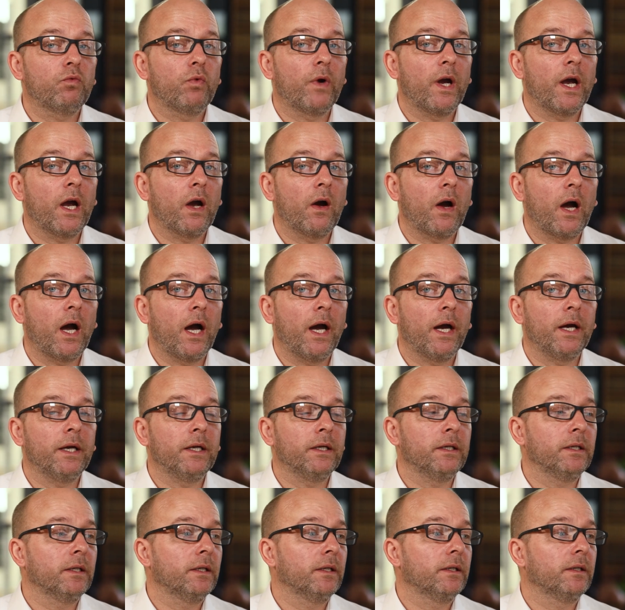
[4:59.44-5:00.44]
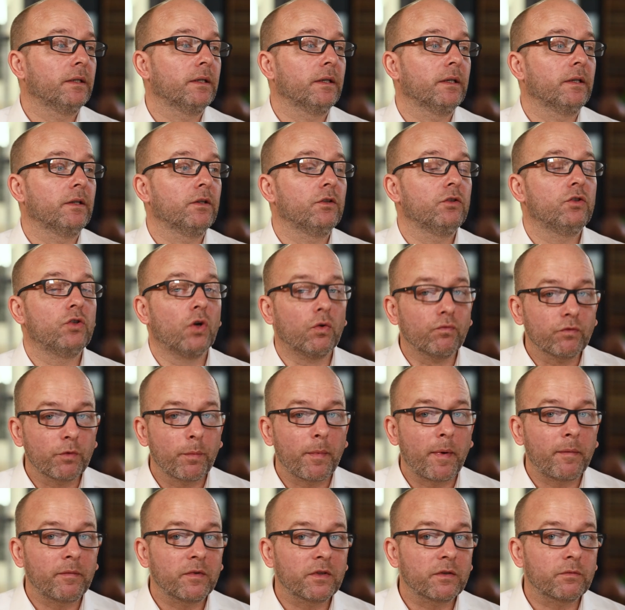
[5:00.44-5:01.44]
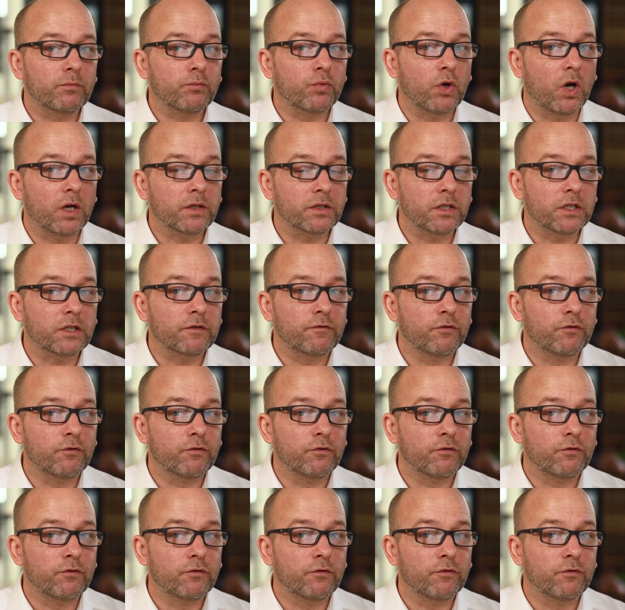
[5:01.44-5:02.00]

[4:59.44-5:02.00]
where I don't remember the process